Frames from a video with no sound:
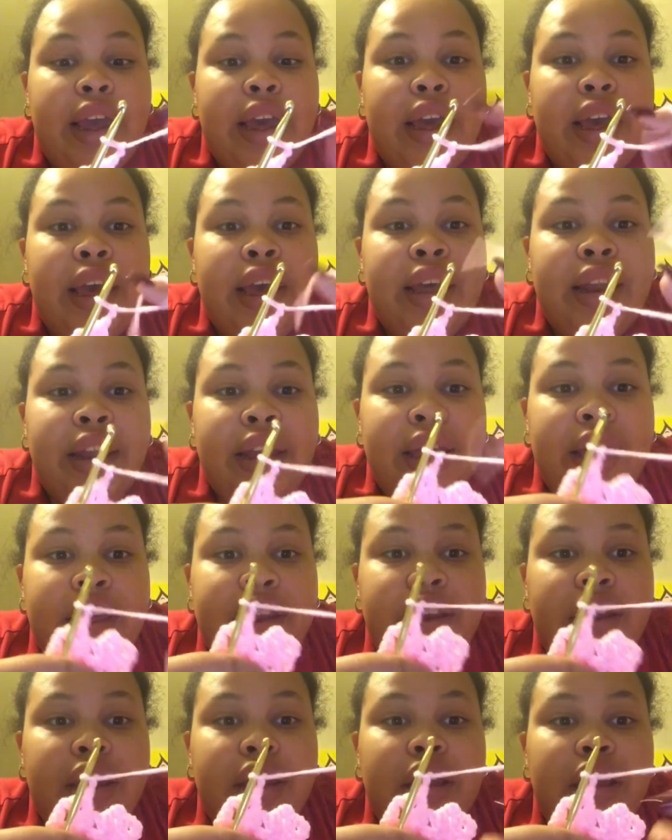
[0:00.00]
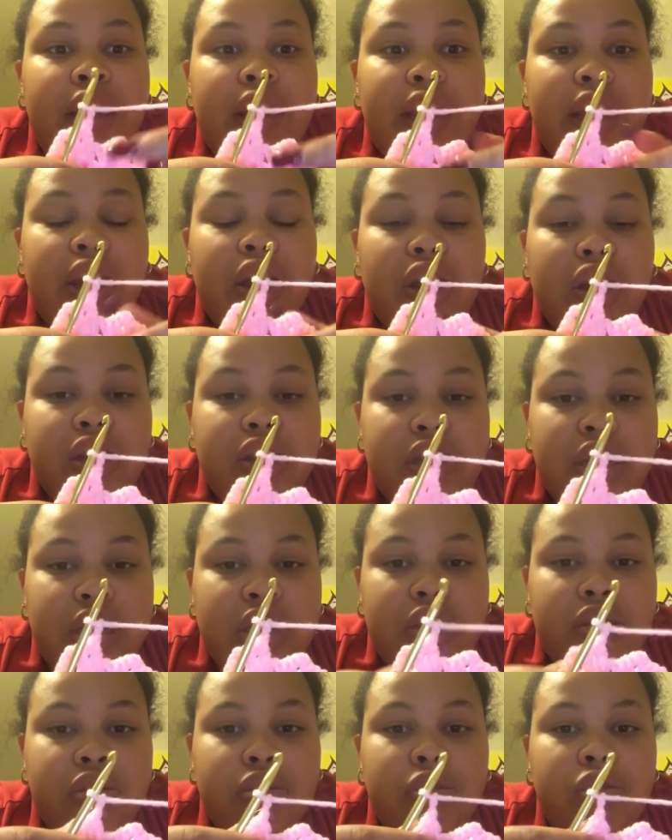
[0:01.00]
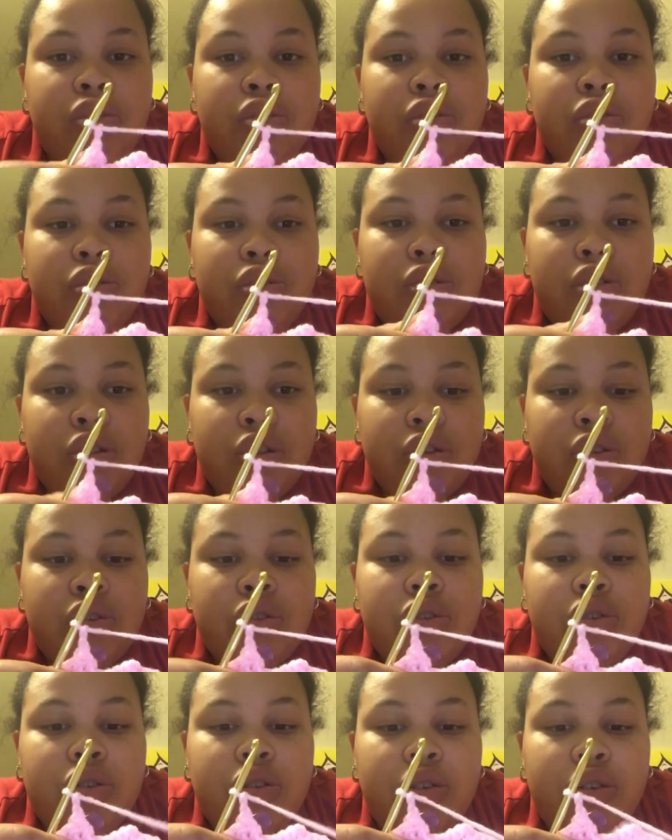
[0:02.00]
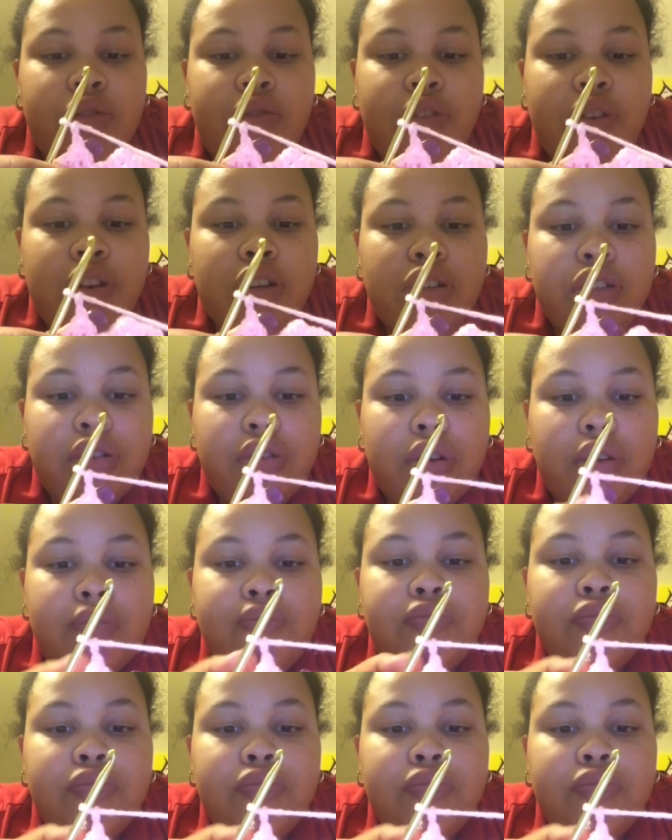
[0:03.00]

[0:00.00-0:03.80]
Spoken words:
and then continue till you finish the row.